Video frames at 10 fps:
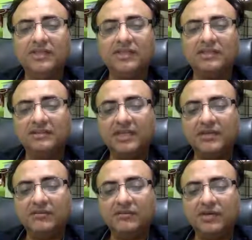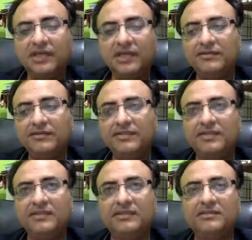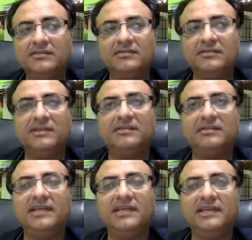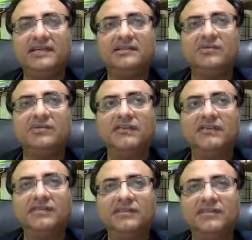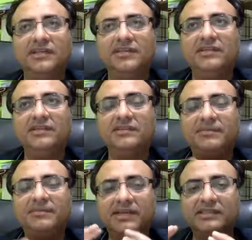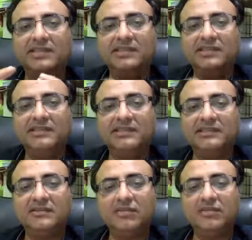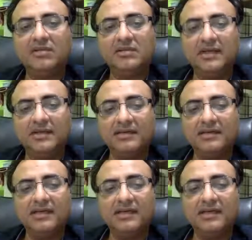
so that whatever their their thing is, whatever their specialty is, the world can